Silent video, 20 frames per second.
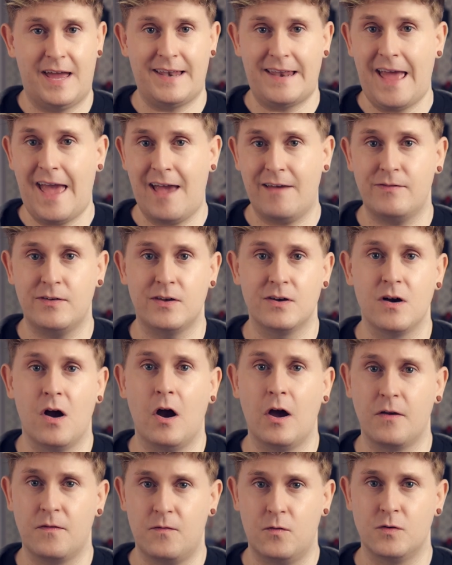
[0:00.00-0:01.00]
and heavier
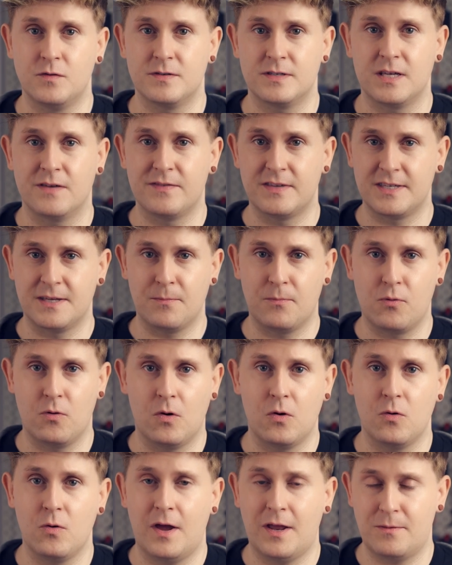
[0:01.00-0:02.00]
iPhone 17
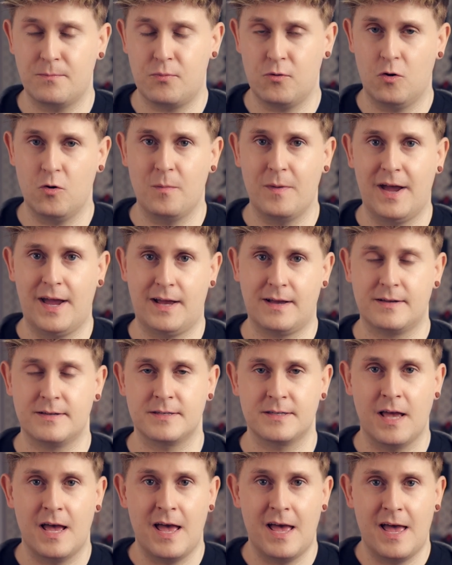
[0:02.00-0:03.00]
Pro and Pro
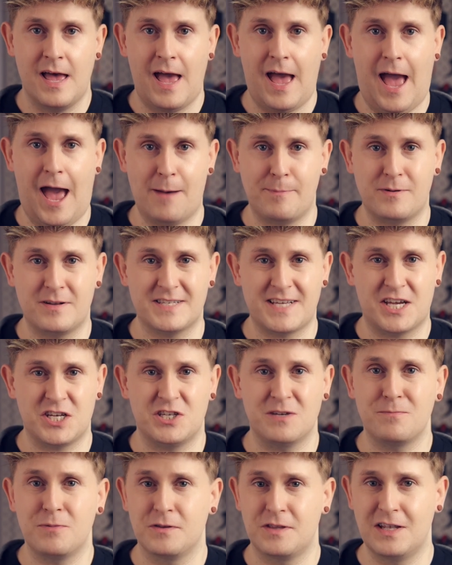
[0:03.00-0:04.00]
Max. Apple has
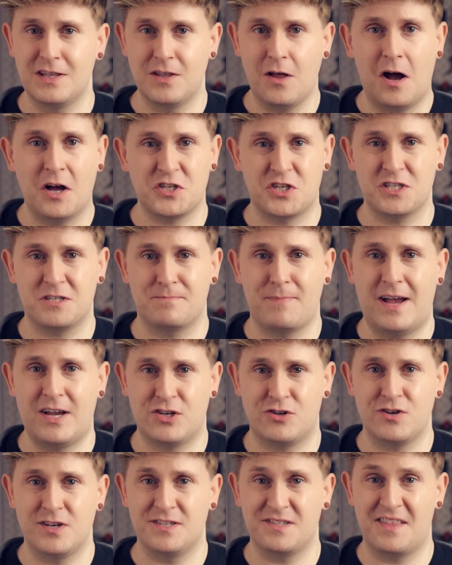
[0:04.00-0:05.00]
actually put the largest
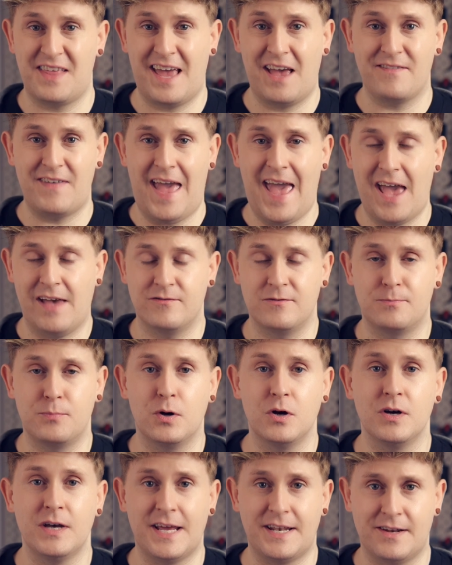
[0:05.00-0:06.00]
batteries that they have ever
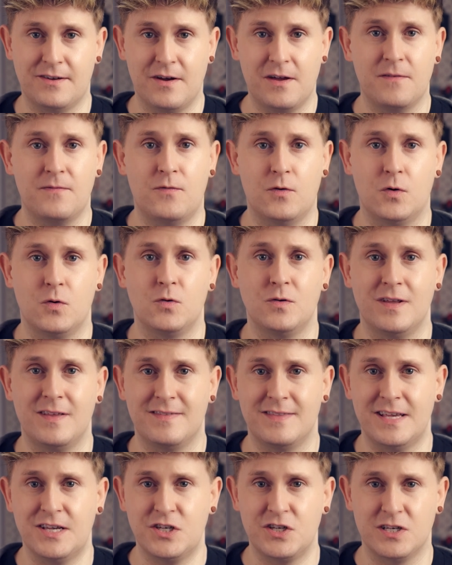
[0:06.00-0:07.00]
put in an iPhone
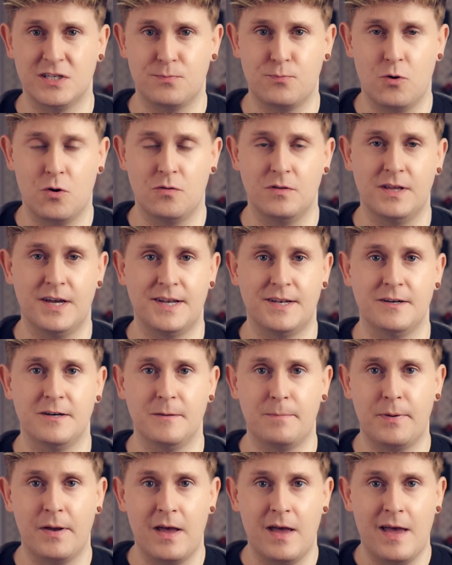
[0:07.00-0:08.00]
in this year's Pro
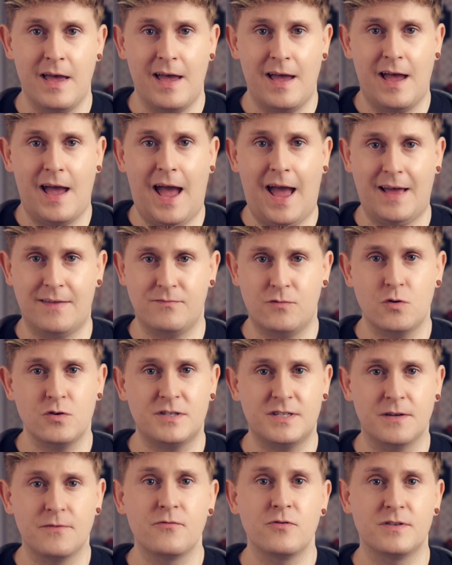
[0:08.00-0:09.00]
lineup. And
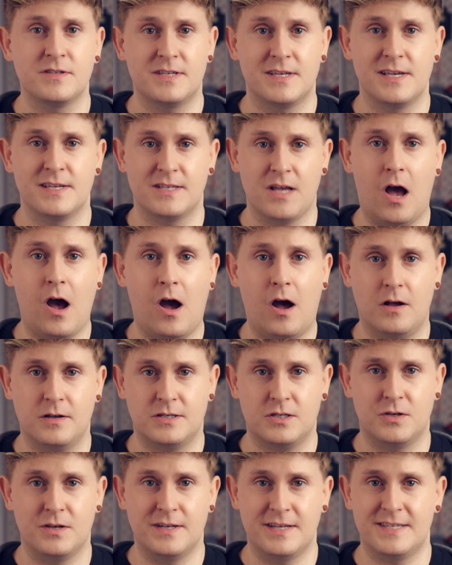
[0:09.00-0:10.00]
those differences are
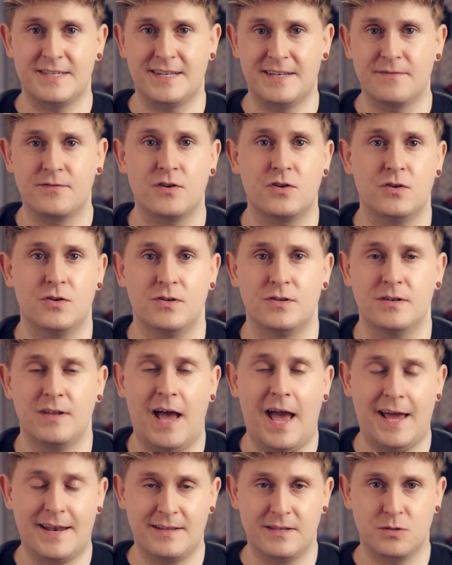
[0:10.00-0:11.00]
certainly significant
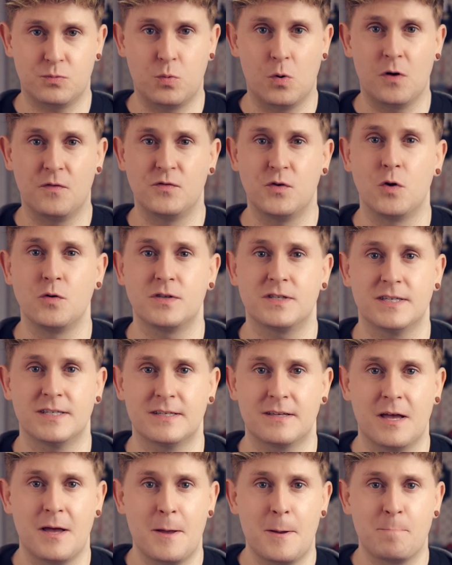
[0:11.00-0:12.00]
and it's worth
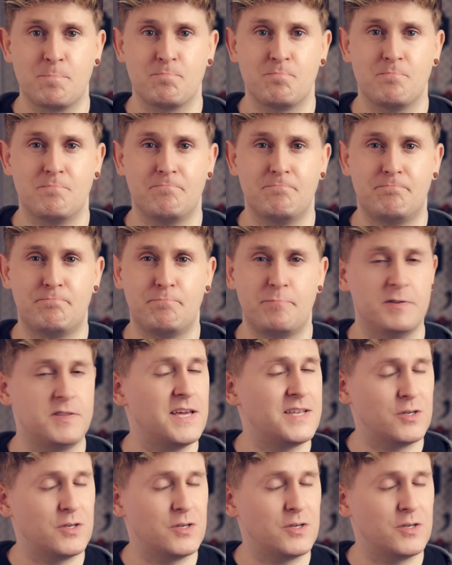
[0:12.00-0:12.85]
noting, but they're